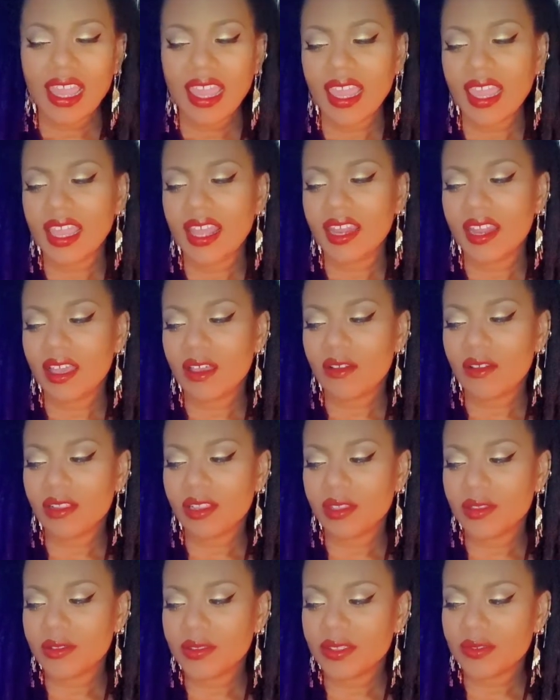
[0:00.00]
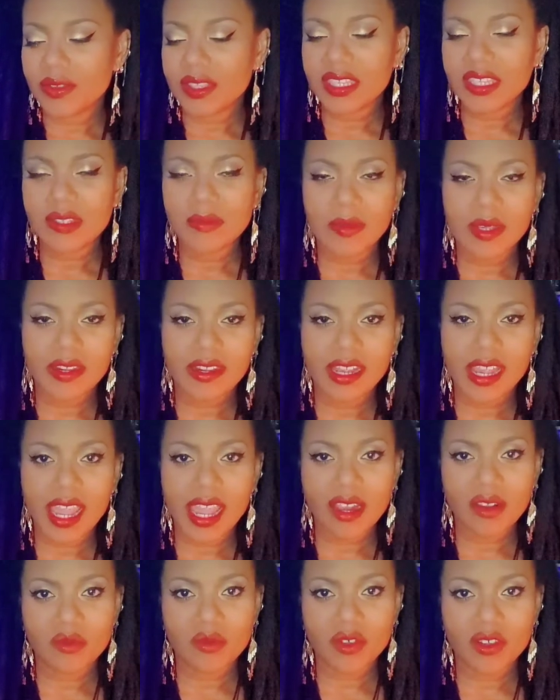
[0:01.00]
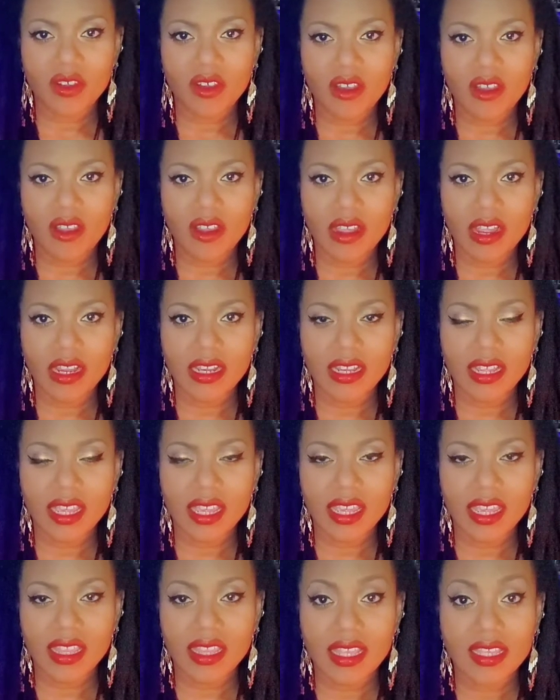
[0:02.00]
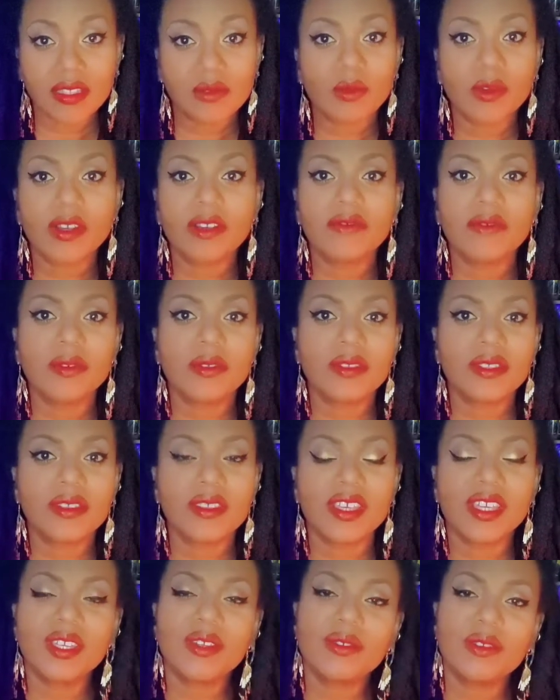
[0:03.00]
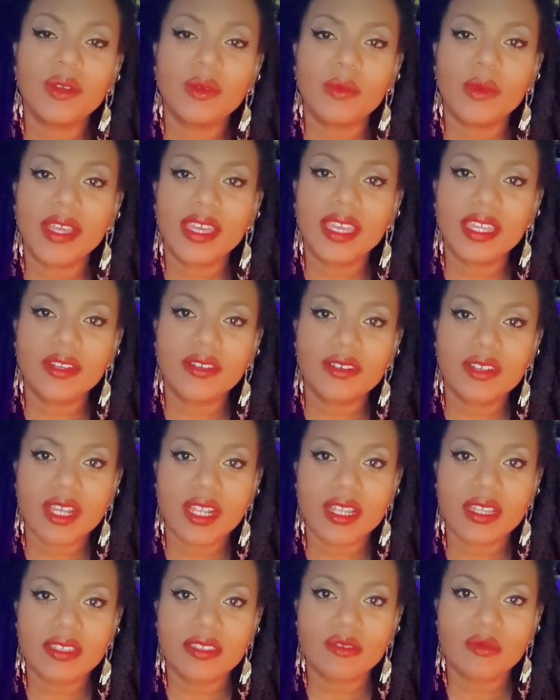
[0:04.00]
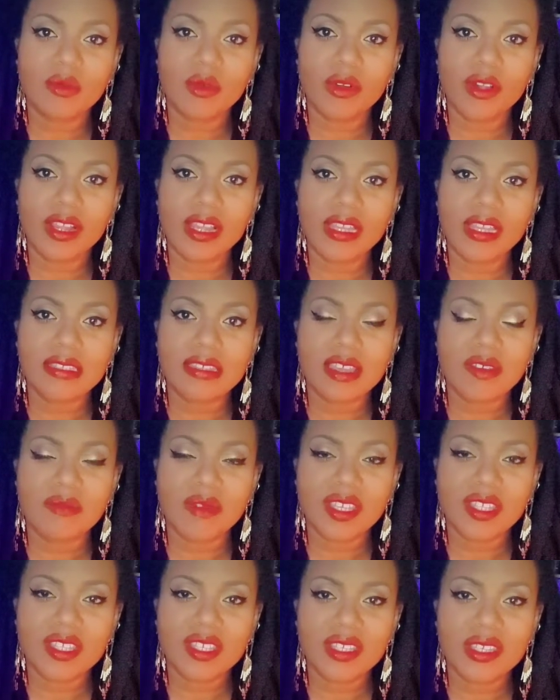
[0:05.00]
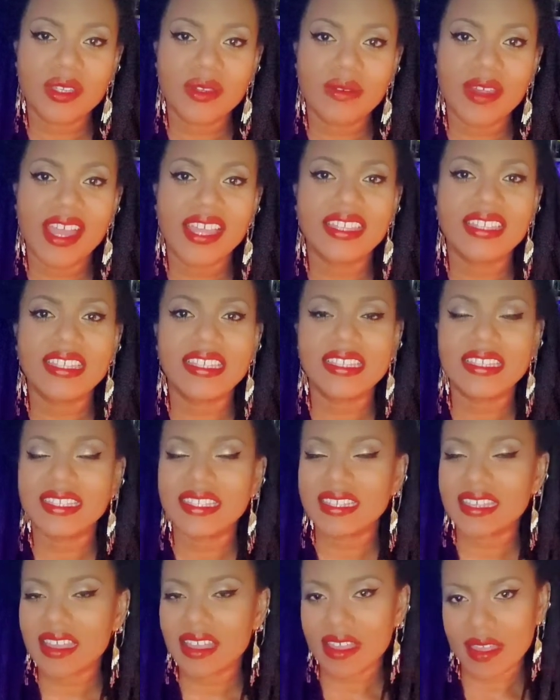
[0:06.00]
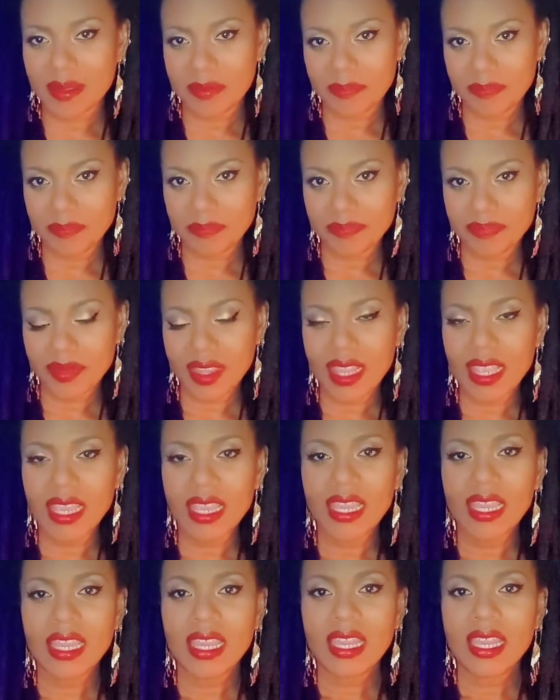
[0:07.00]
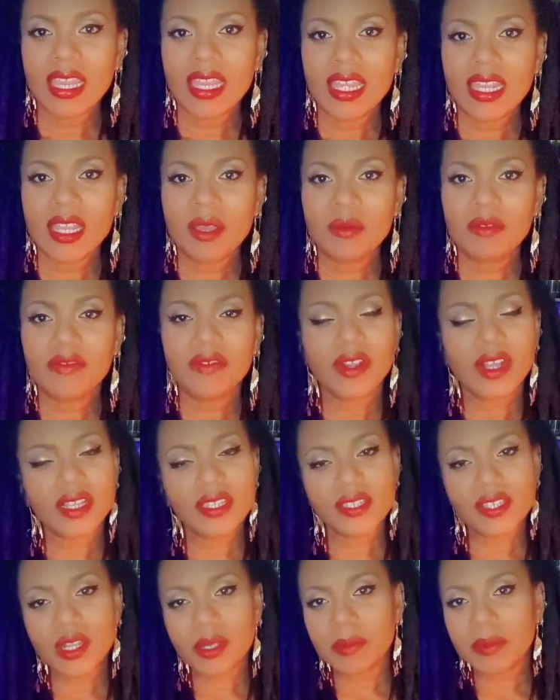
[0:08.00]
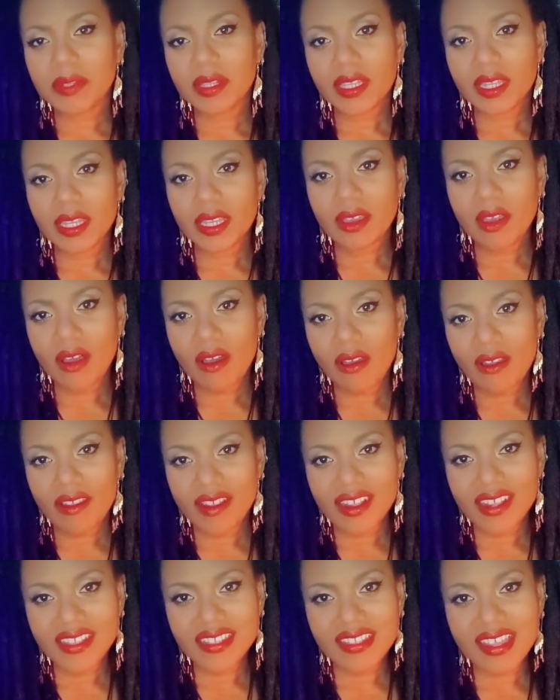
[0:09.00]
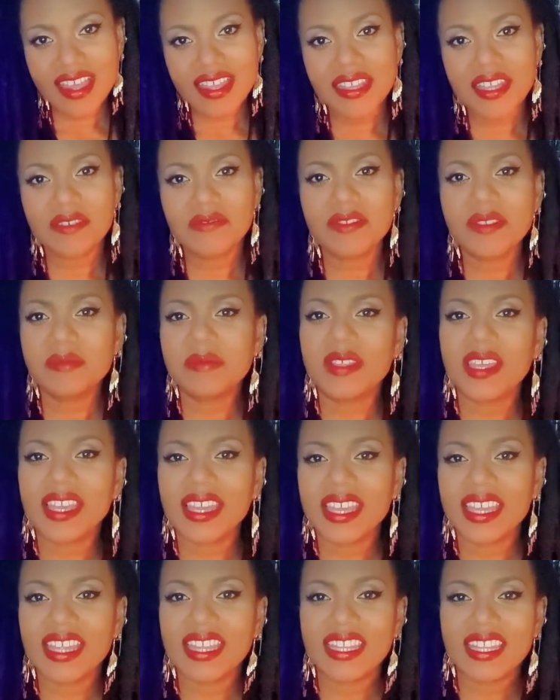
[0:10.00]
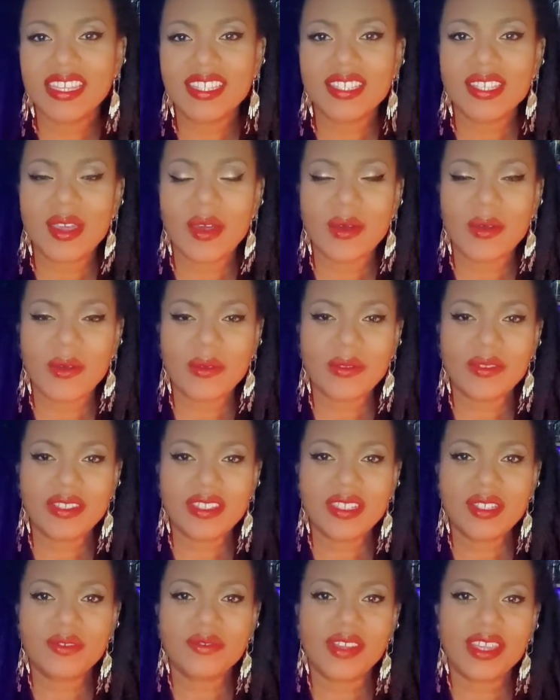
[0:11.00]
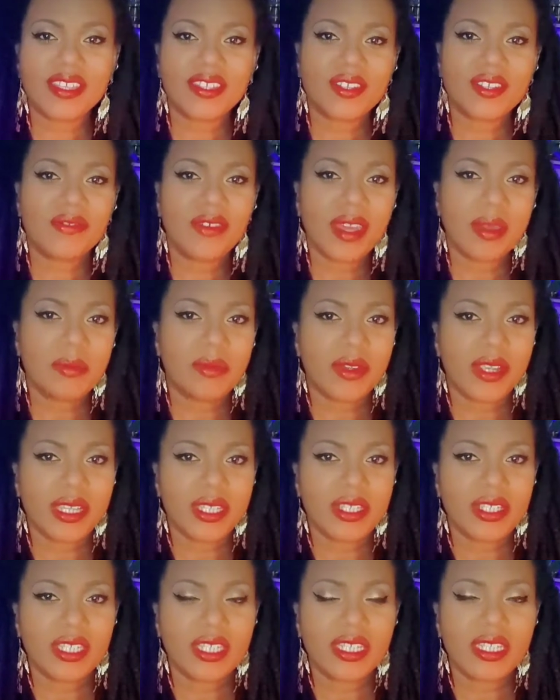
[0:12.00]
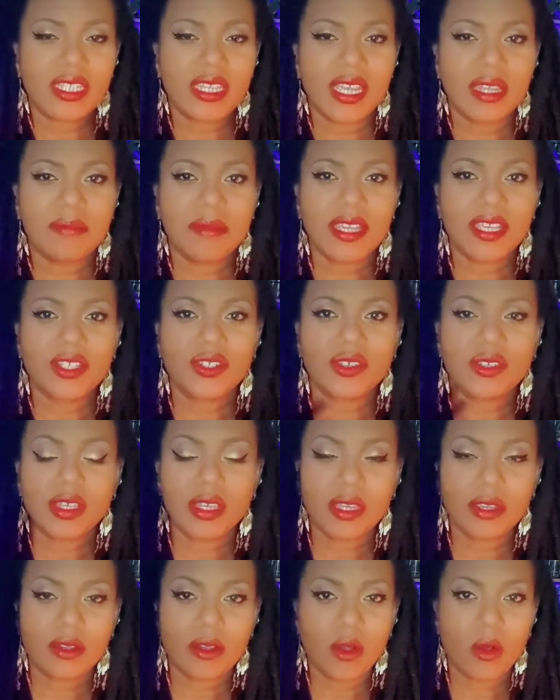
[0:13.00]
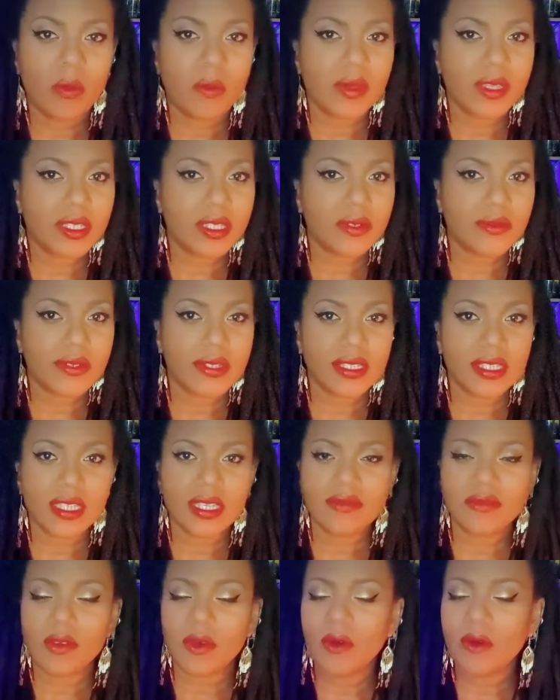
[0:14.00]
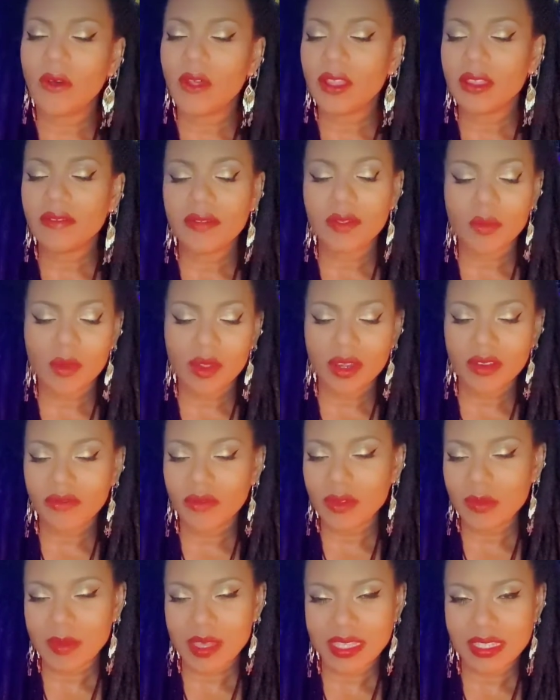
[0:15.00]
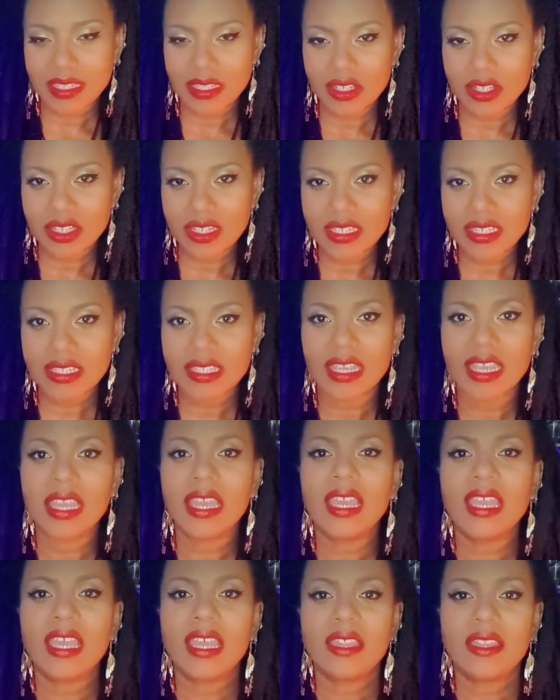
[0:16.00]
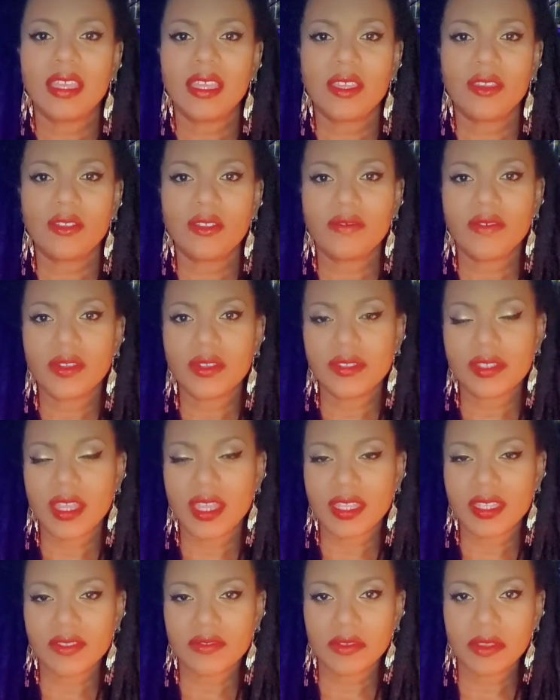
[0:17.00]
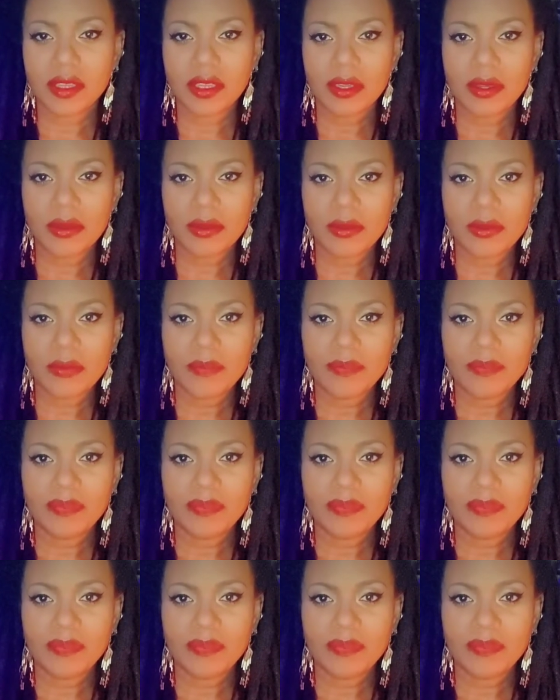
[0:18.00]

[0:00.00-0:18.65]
And I'll close with a spirit animal card. And that's wonderful so that you know what energetic support is coming to you at this time. Now, before I start pulling cards, I love to play a healing tone to raise your vibration and make sure that you're open to receive all of the wonderful messages the universe has for you.